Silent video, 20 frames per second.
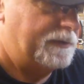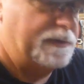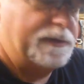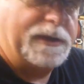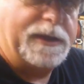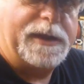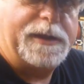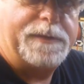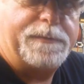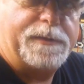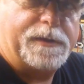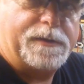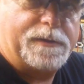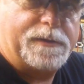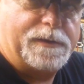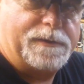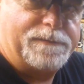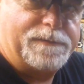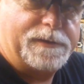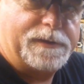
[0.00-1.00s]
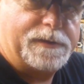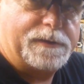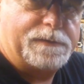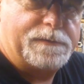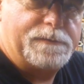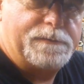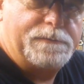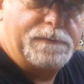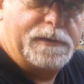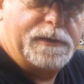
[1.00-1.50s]
uh, alignment of the
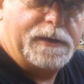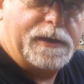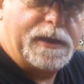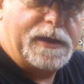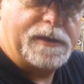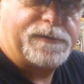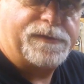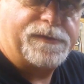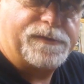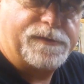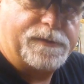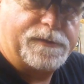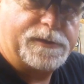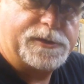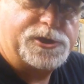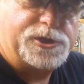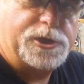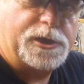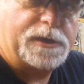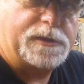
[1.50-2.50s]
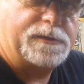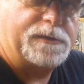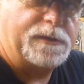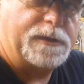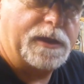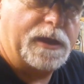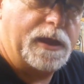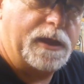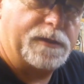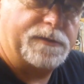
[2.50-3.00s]
axis of the chuck
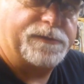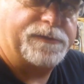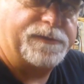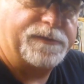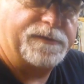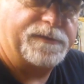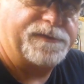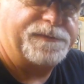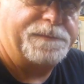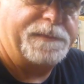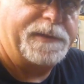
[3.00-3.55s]
to the axis of the